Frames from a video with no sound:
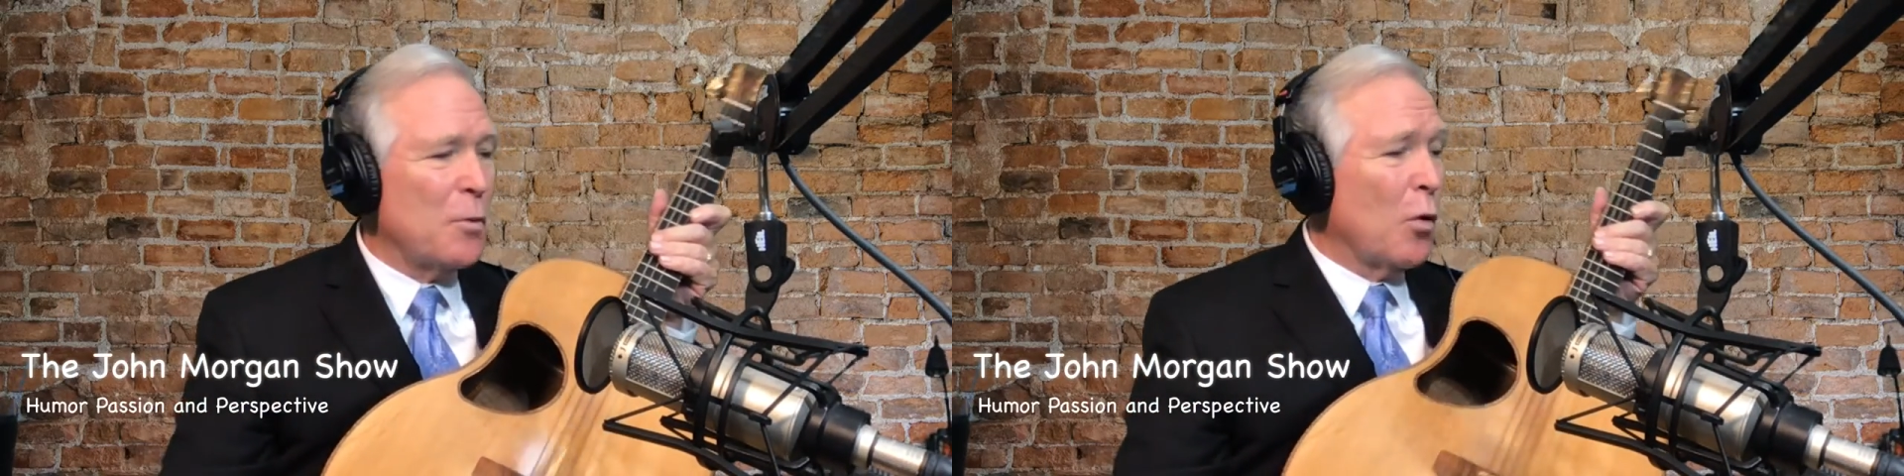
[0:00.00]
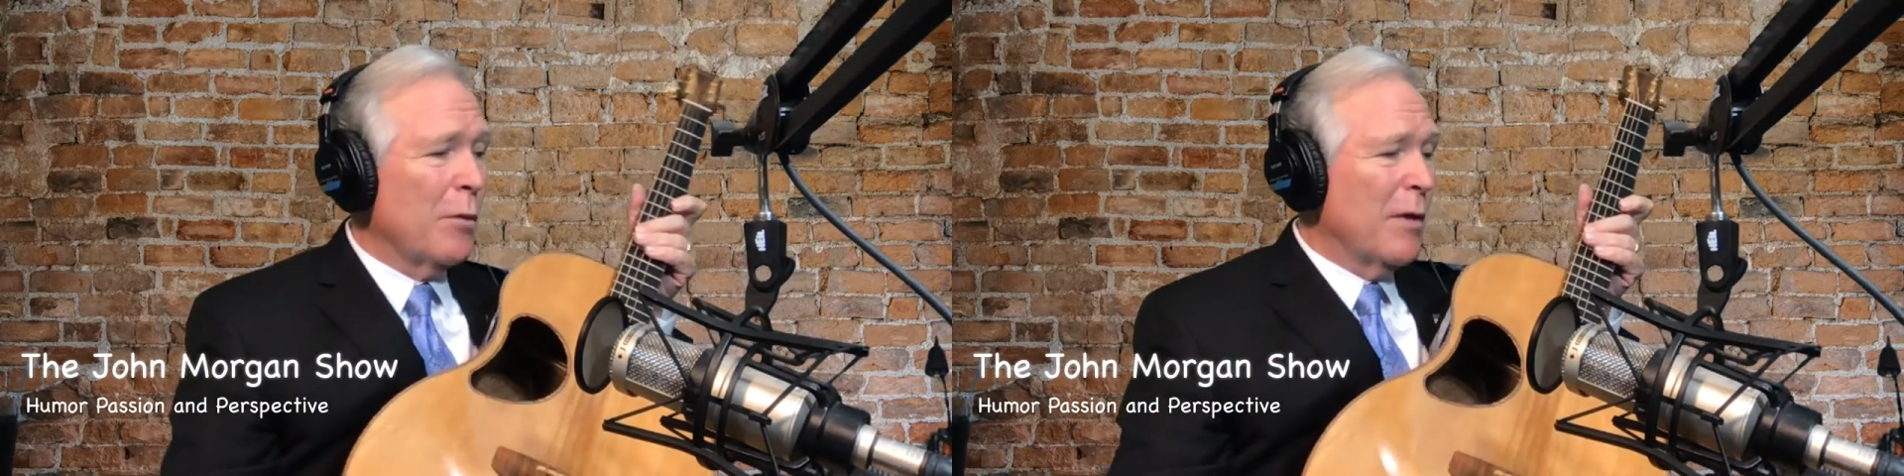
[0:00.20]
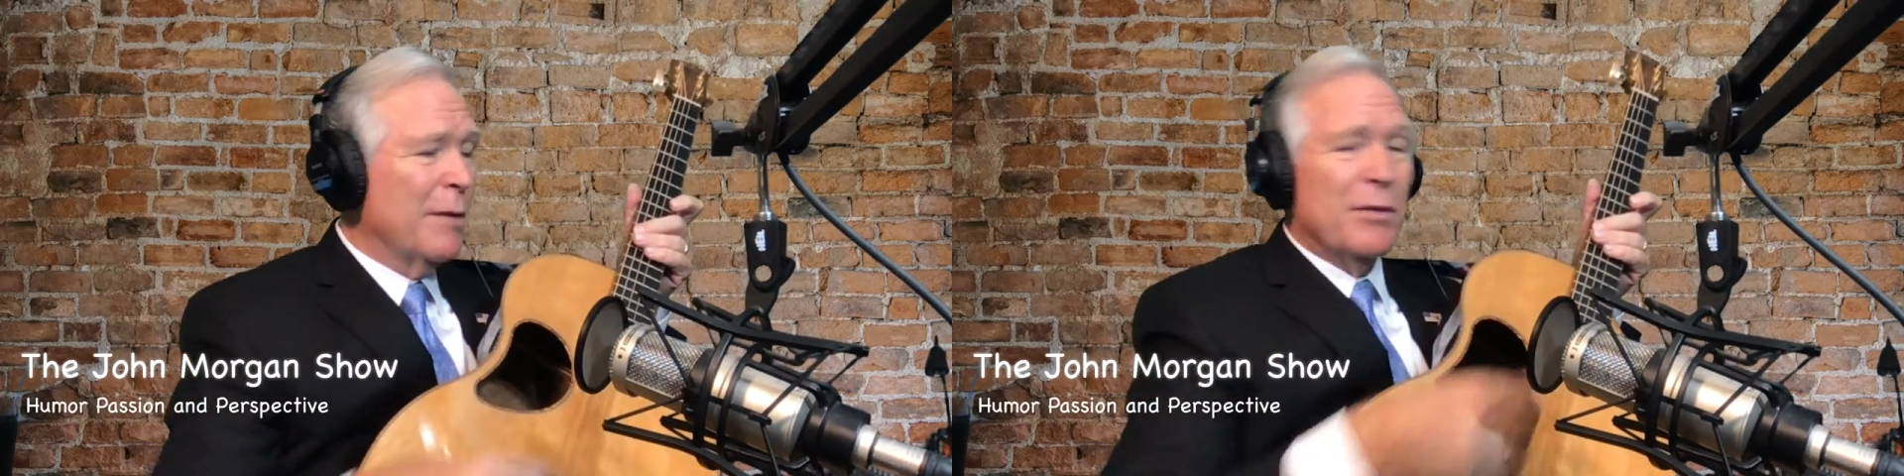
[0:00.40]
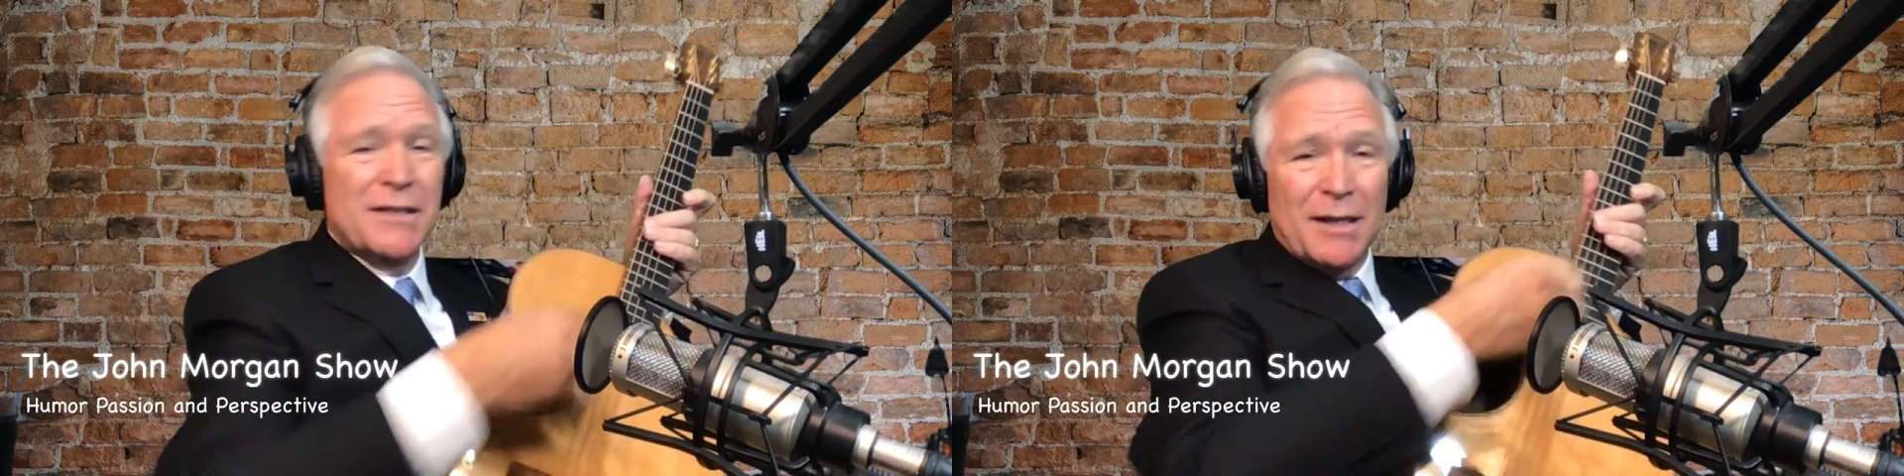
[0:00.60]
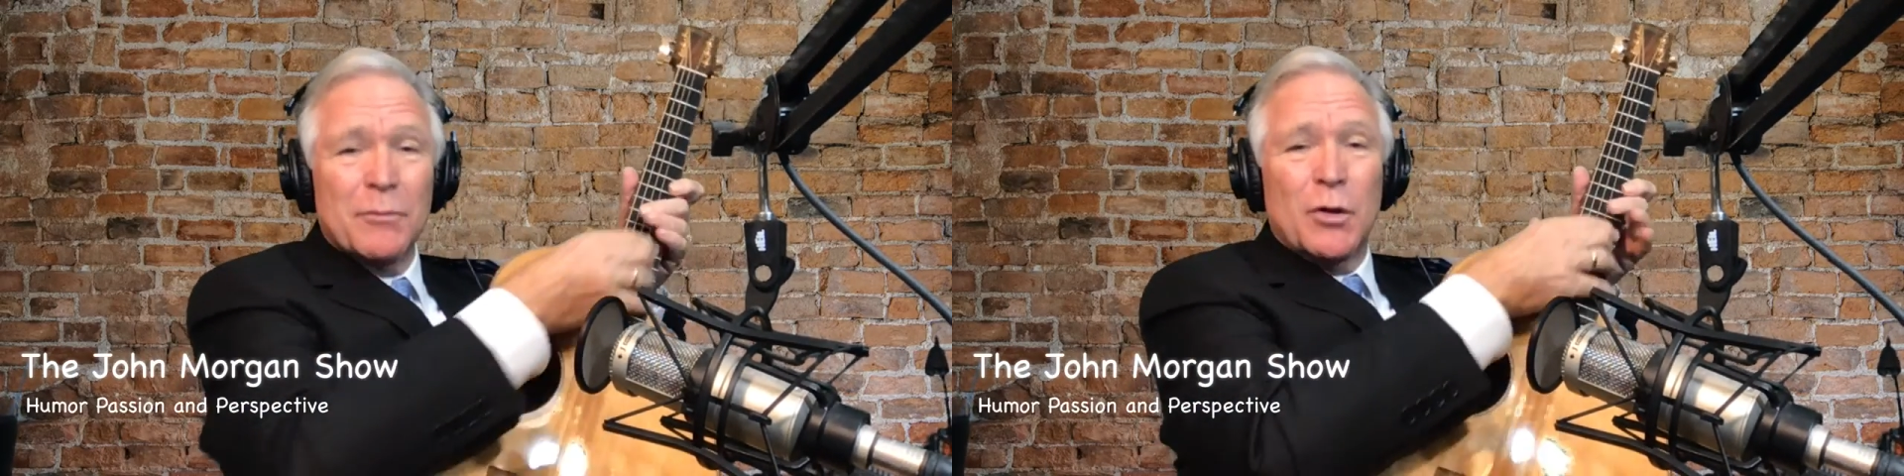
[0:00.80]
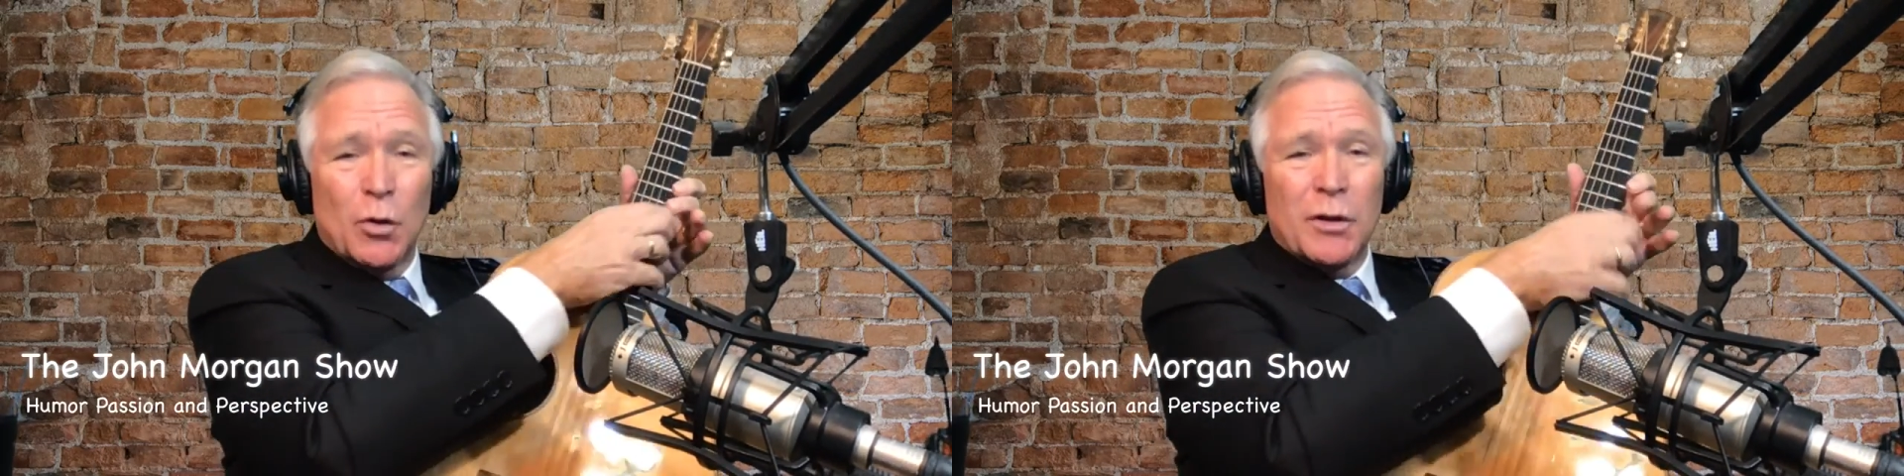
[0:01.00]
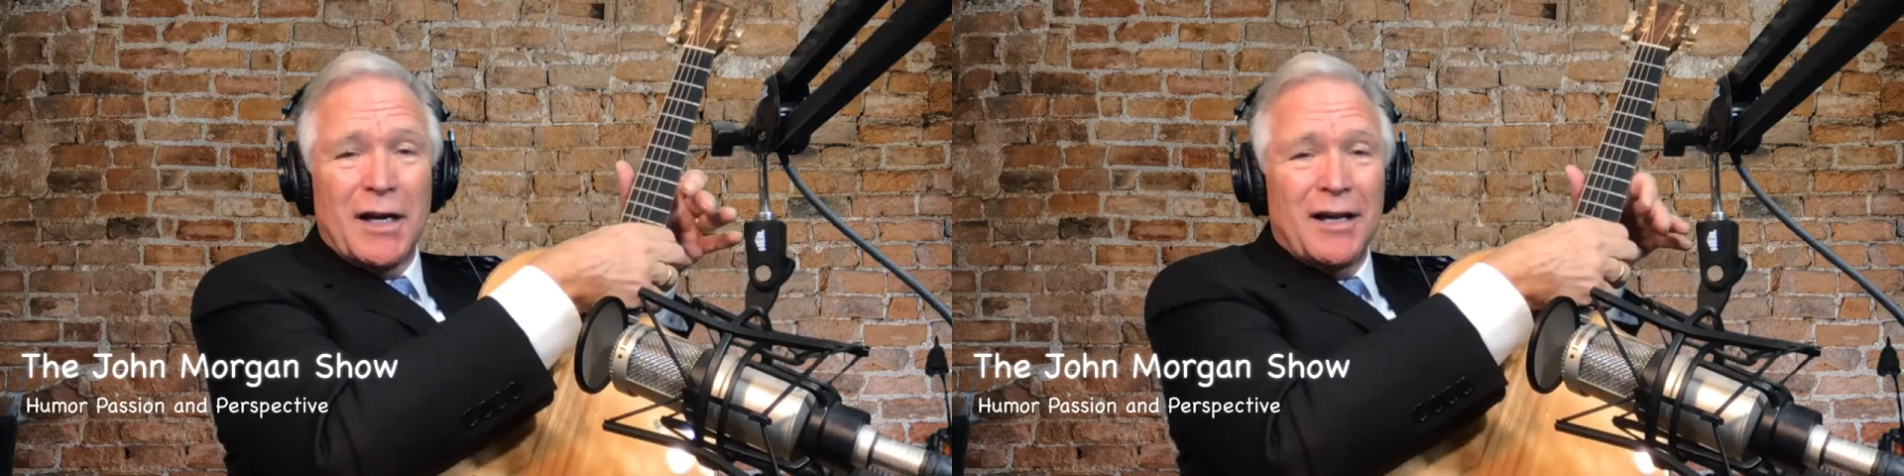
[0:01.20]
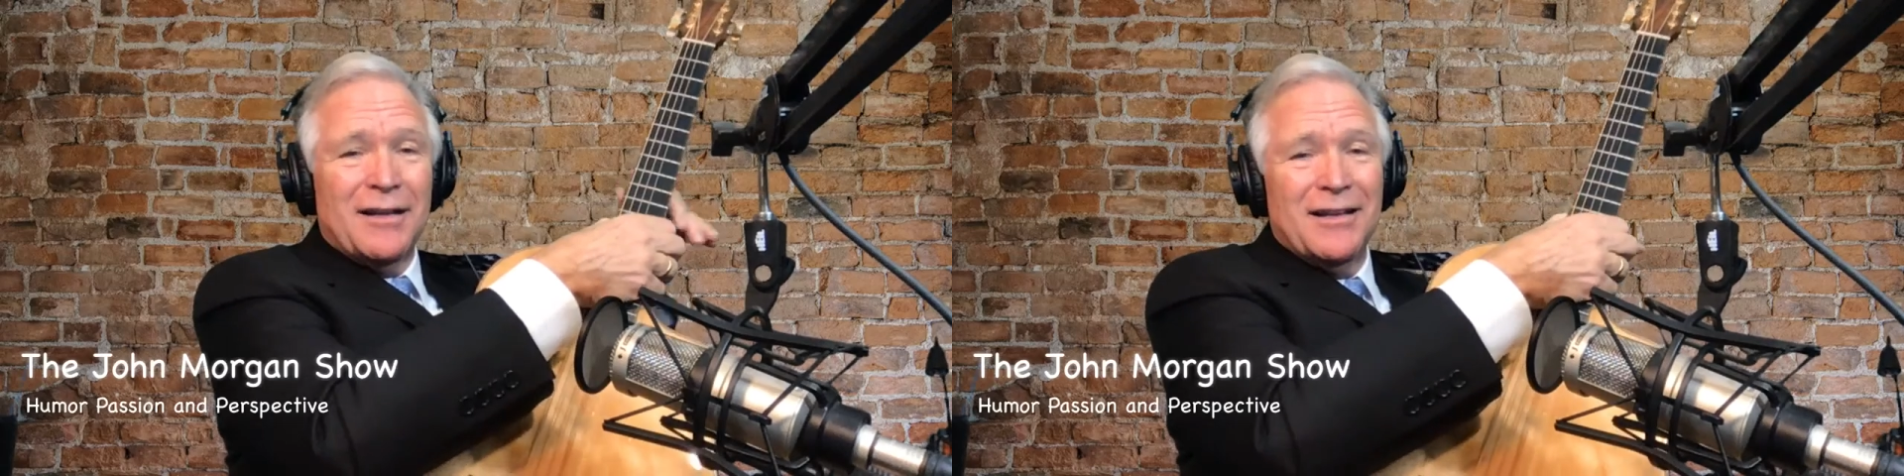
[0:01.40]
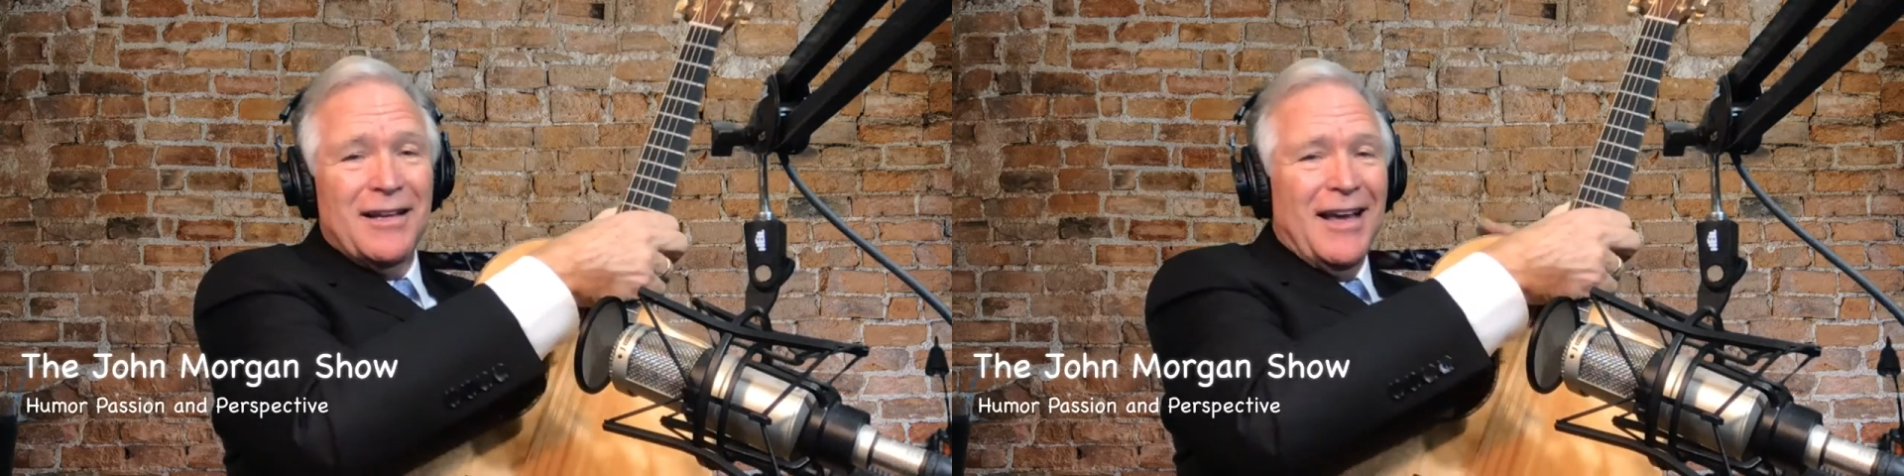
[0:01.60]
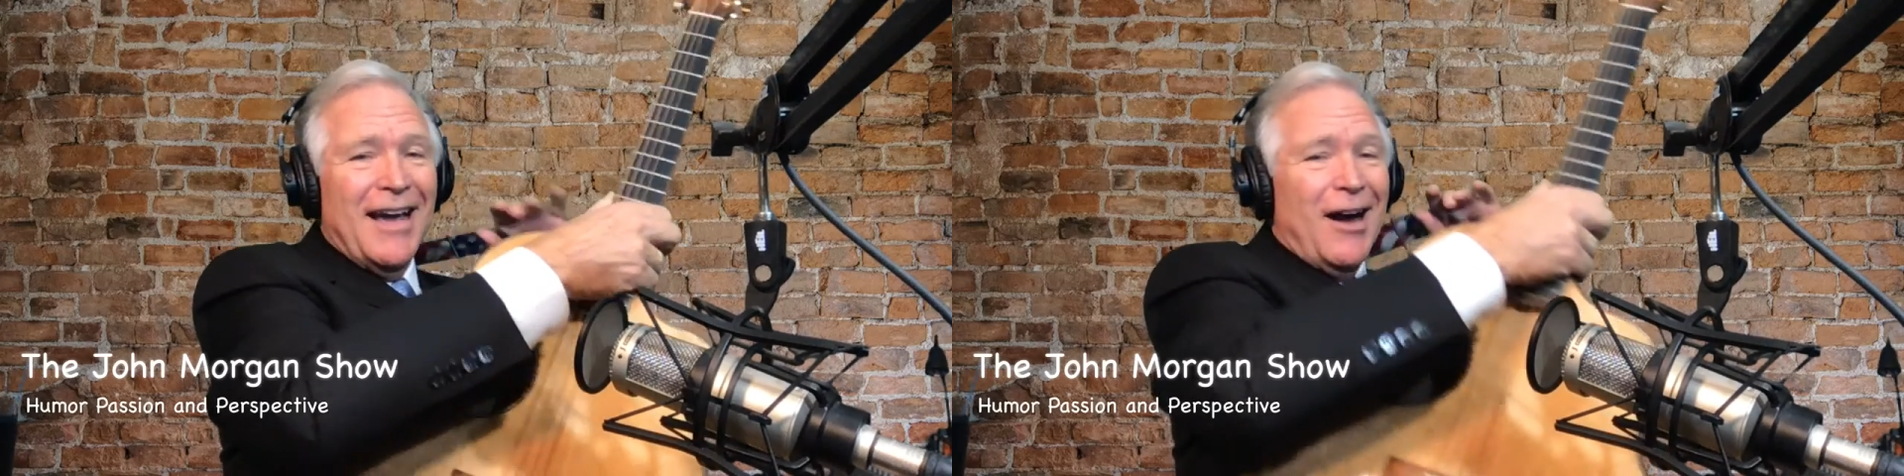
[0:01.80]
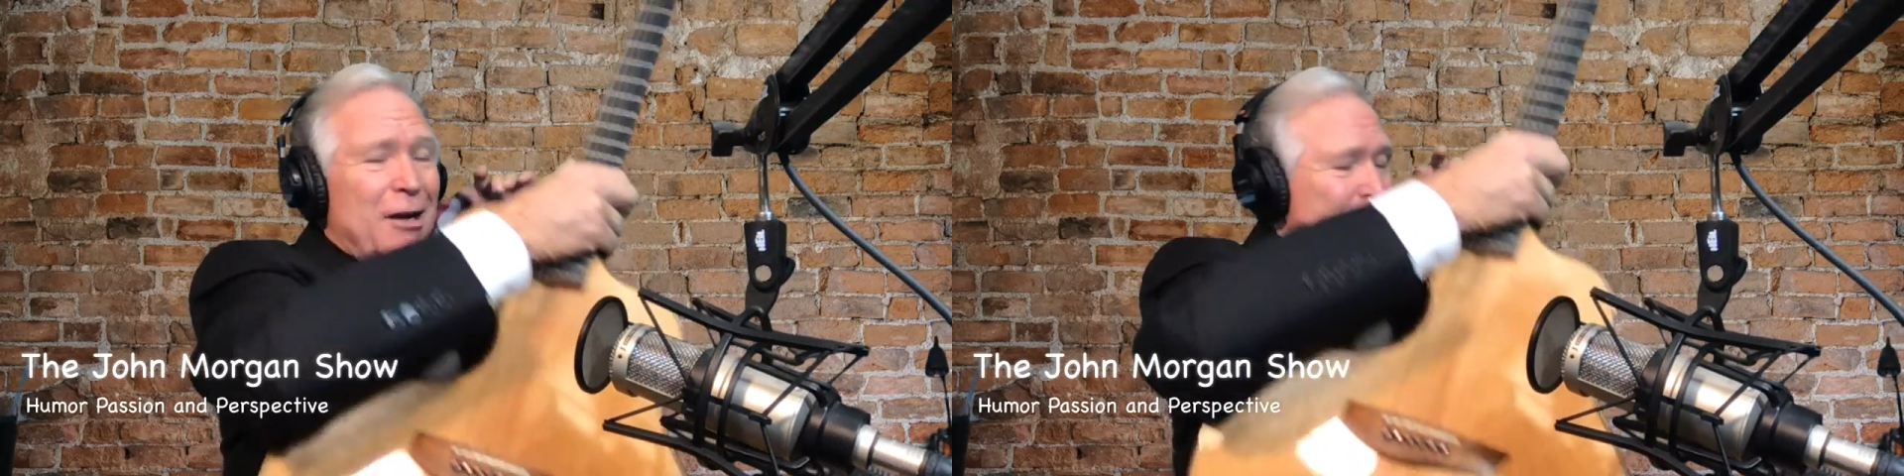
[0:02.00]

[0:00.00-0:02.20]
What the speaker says: or it might be something cool and I'll hang on